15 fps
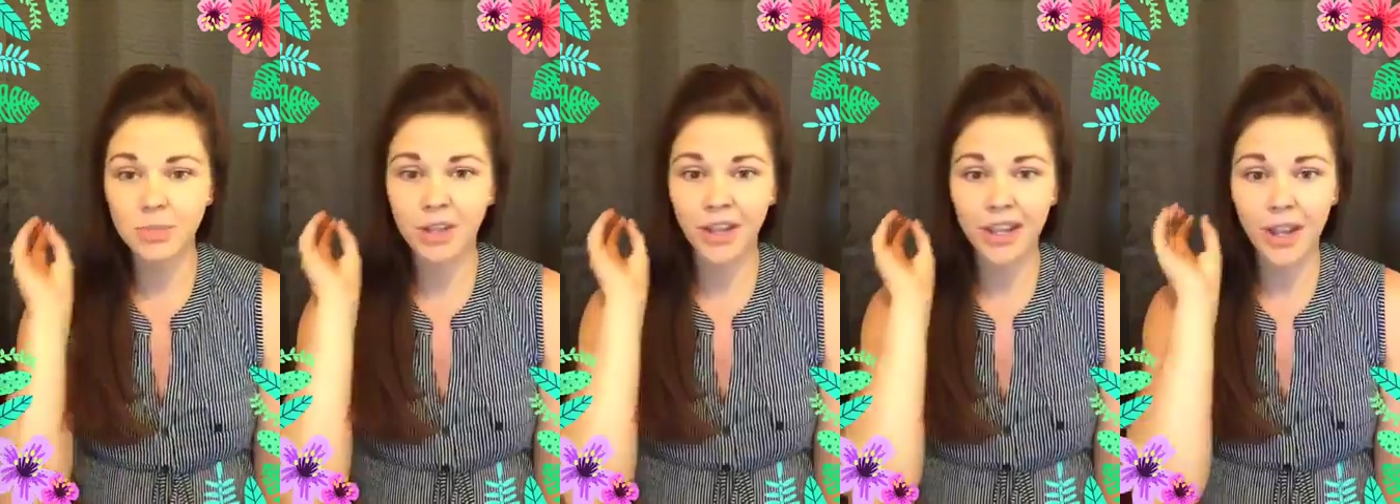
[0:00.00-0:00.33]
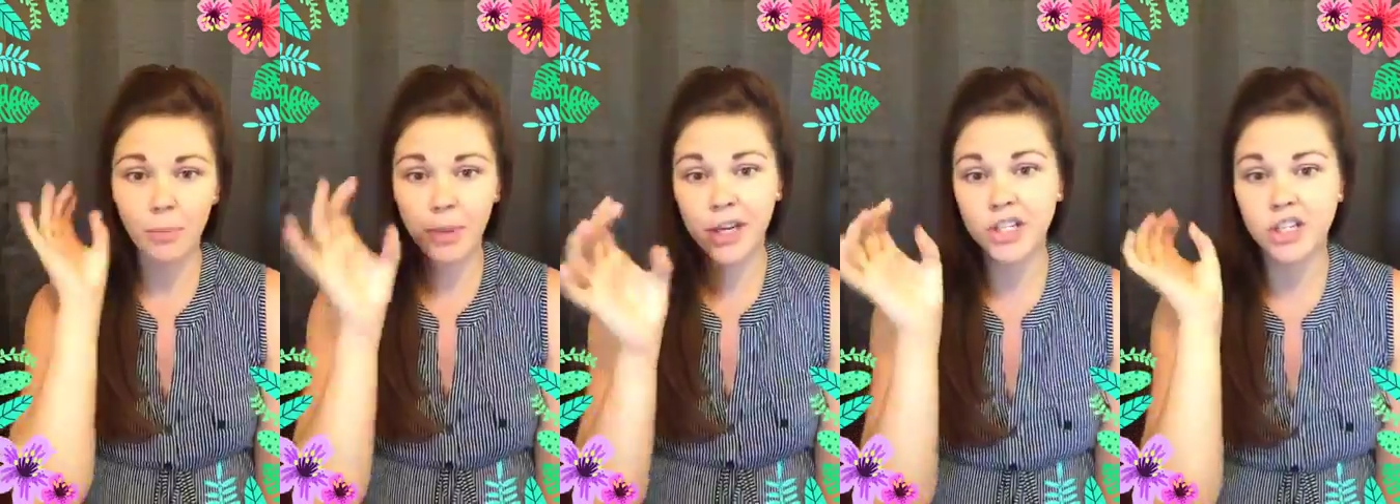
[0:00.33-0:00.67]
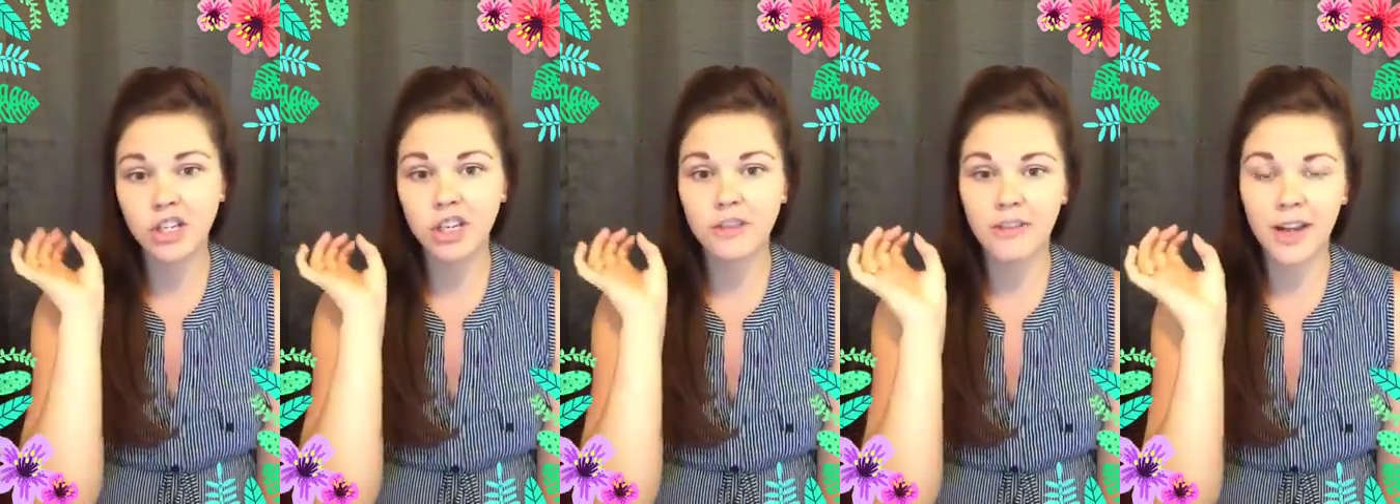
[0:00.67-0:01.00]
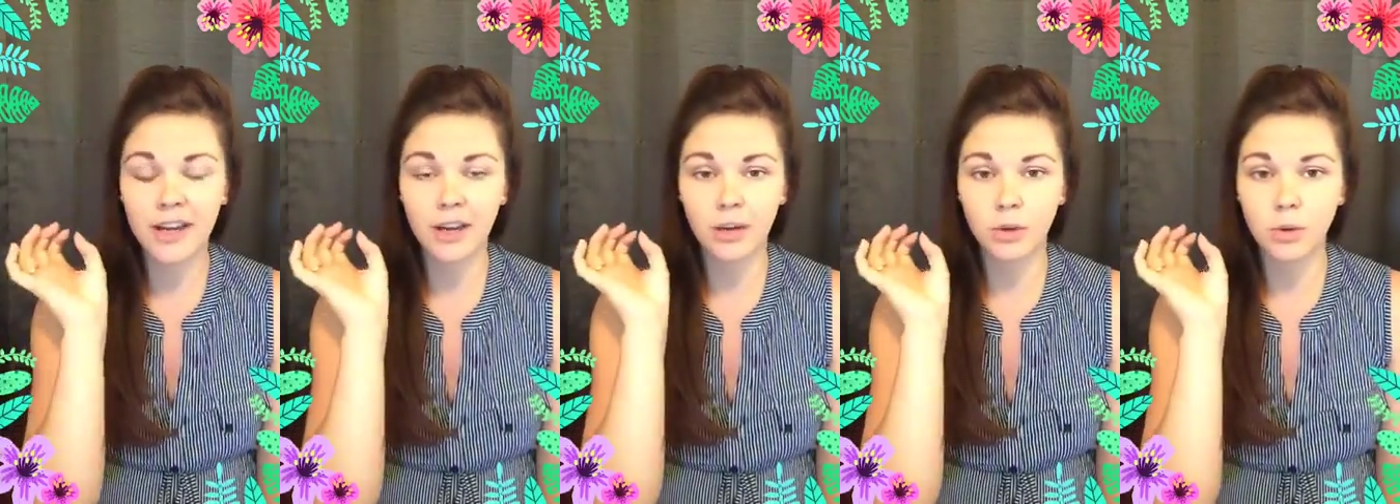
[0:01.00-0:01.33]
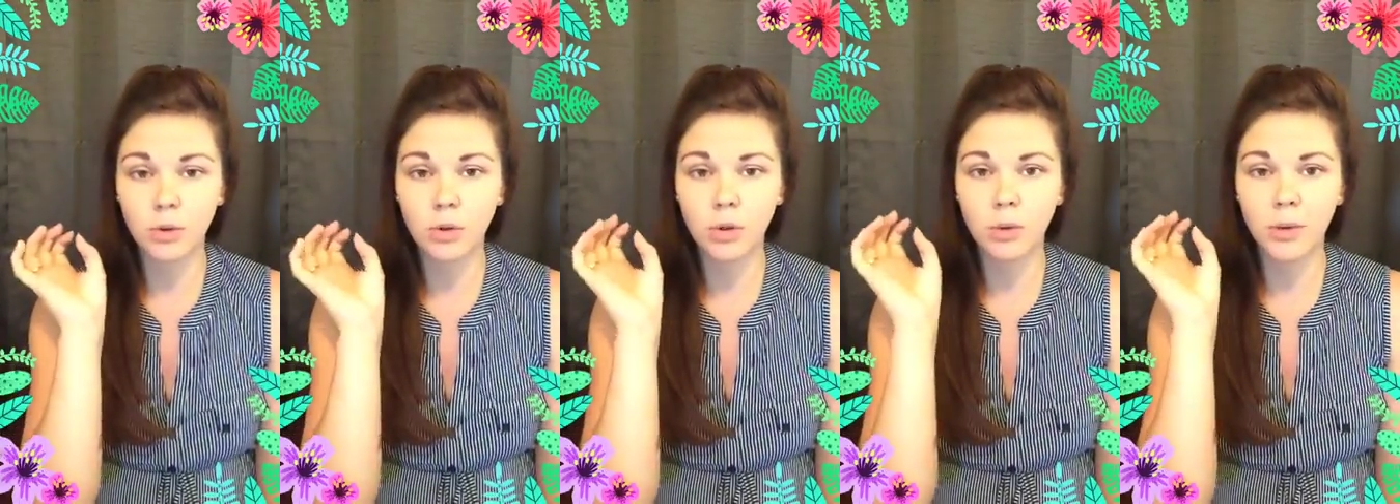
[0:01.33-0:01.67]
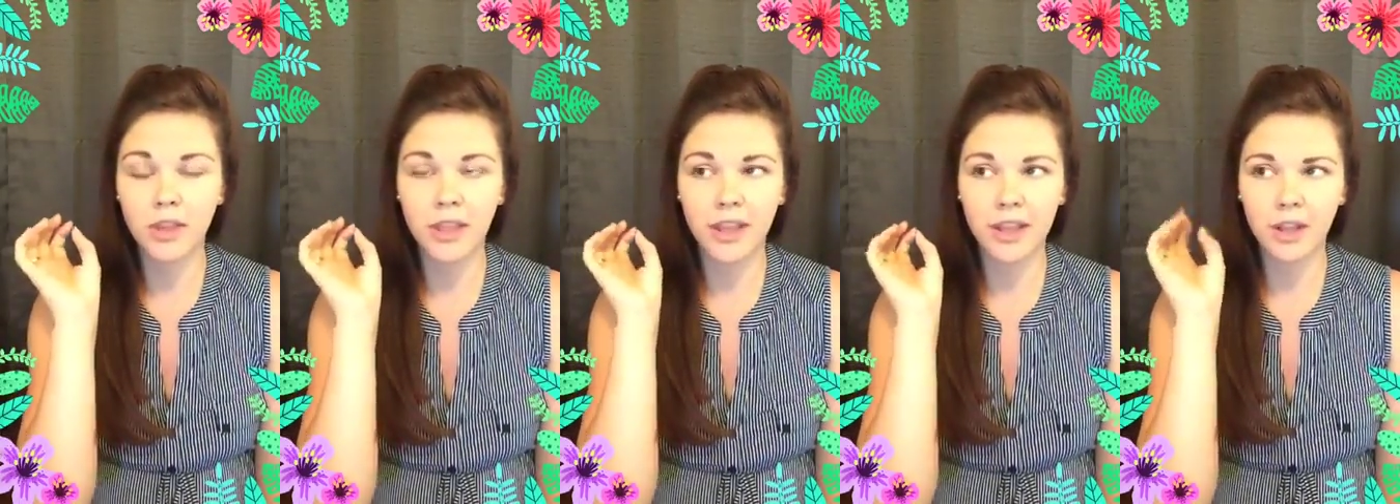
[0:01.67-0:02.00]
be like a picture you find on Google
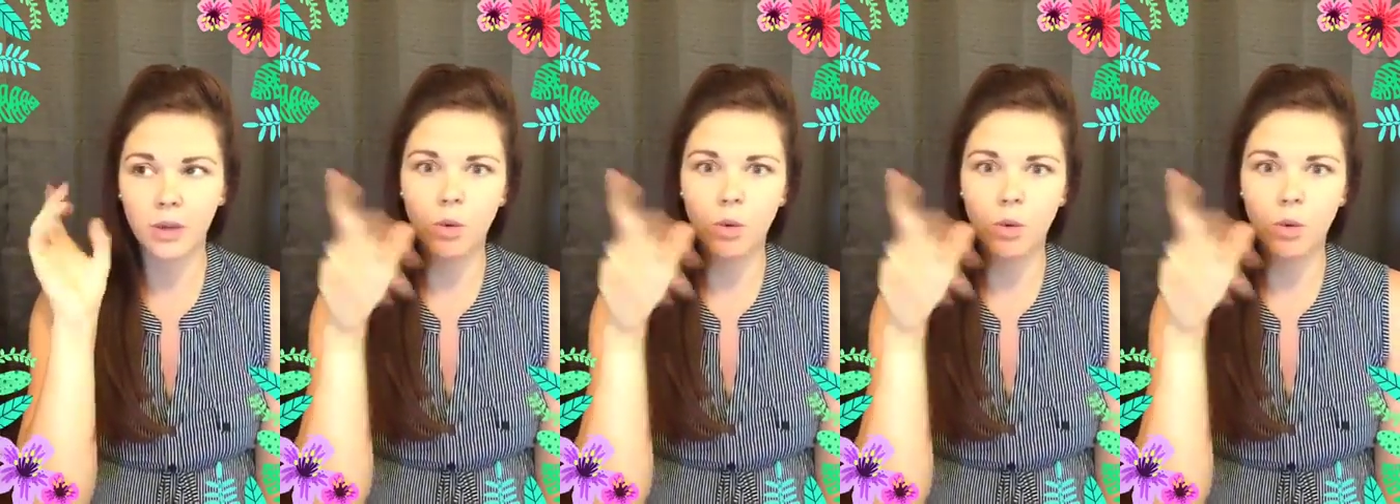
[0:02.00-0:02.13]
with like a